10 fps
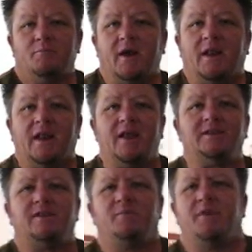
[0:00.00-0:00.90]
My
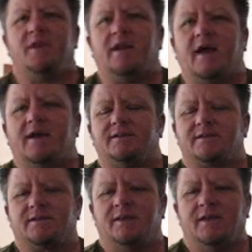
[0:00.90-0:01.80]
legs have been the
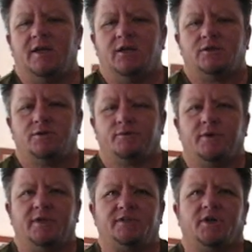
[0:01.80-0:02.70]
last to
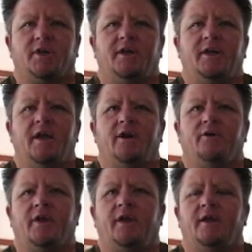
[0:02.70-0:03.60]
really start getting
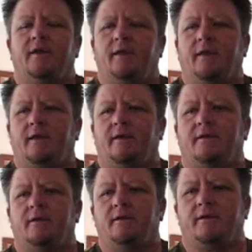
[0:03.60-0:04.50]
hairy,
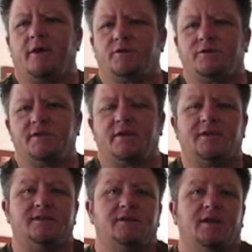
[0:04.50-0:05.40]
and the doctor said,
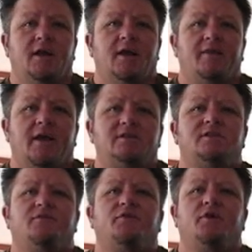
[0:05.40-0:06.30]
because that's
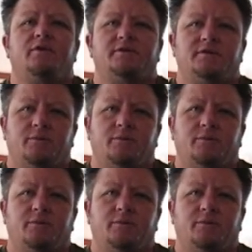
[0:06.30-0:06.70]
the furthest